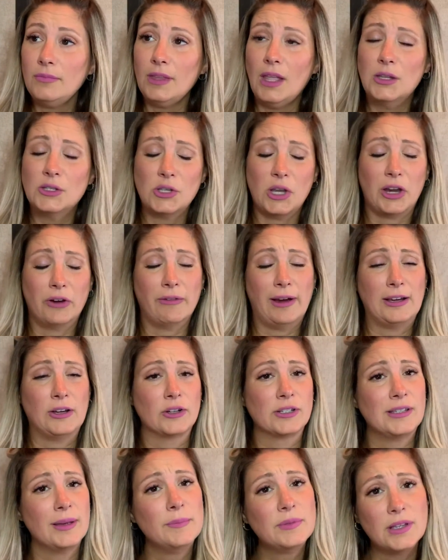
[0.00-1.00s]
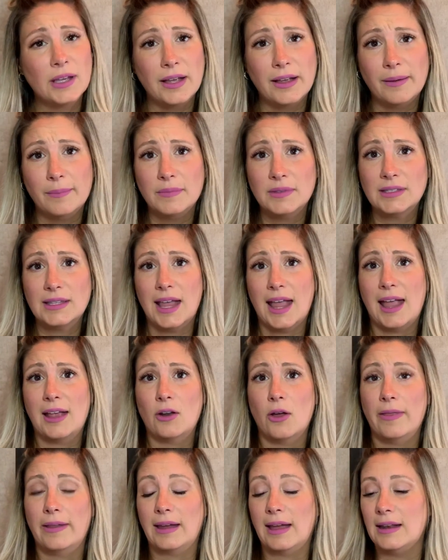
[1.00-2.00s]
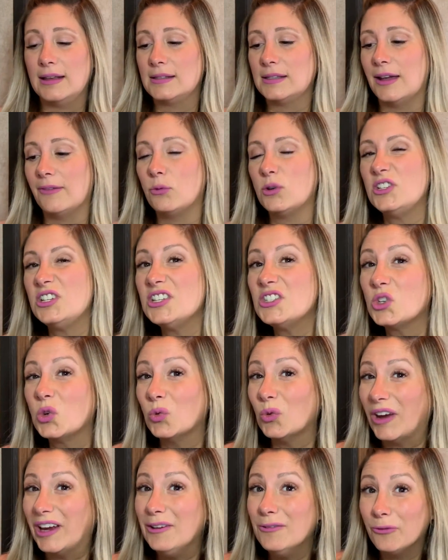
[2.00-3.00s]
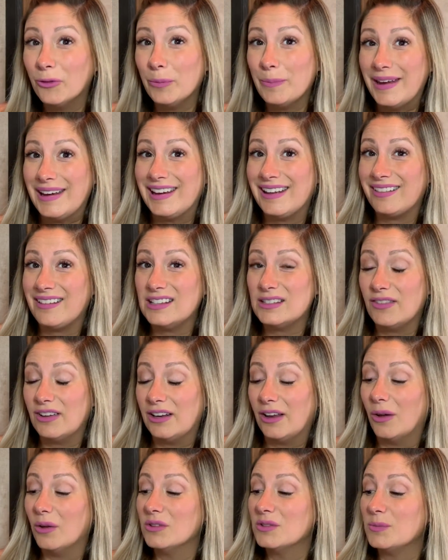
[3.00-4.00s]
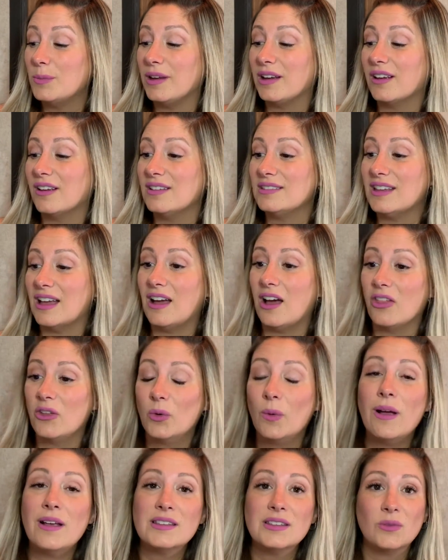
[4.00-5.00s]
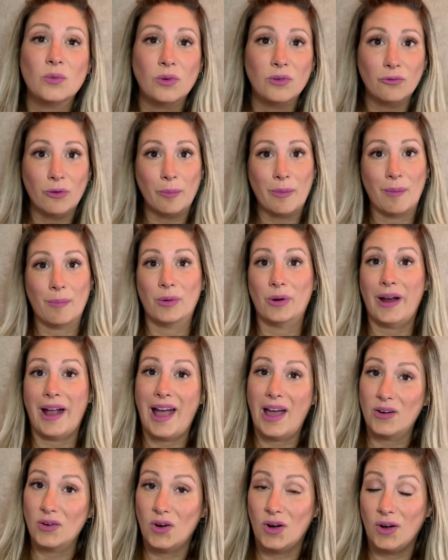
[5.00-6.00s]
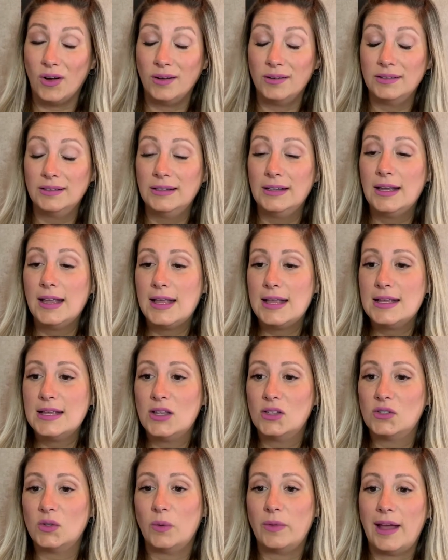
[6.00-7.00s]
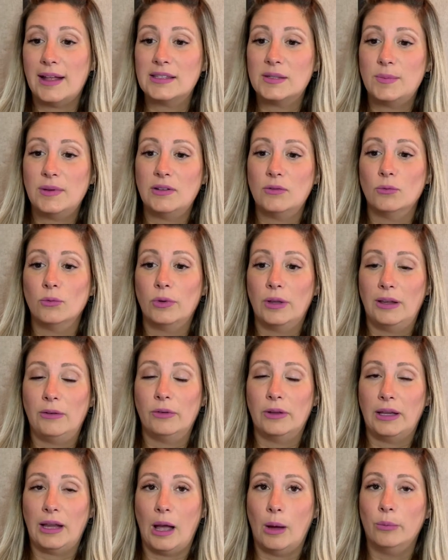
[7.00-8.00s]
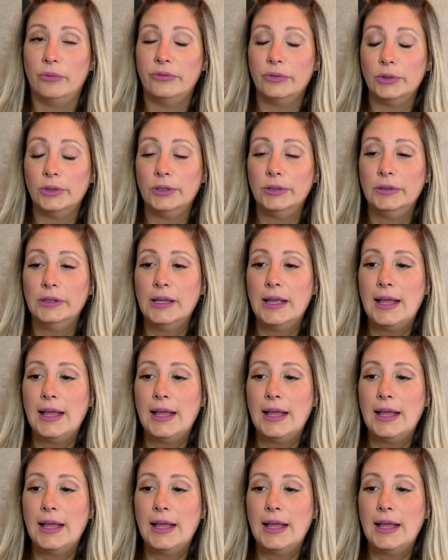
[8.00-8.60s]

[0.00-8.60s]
so you can write your symptoms and all that kind of stuff, which is great for making these videos because otherwise I wouldn't remember at all. So that's been really, really helpful.